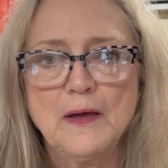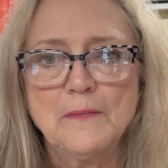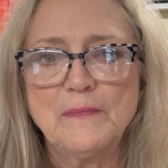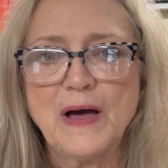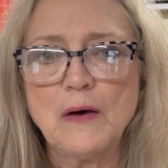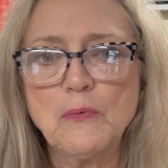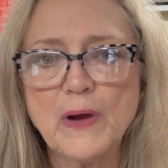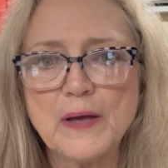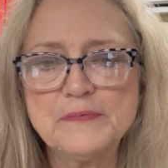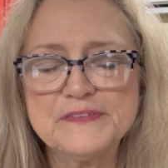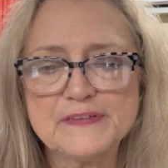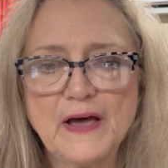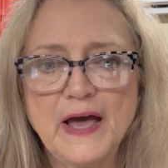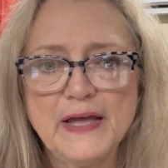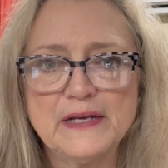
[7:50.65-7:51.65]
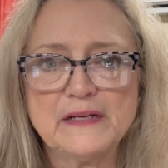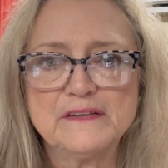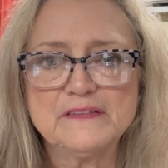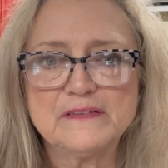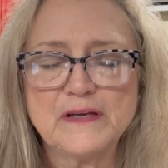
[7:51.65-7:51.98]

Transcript: My website is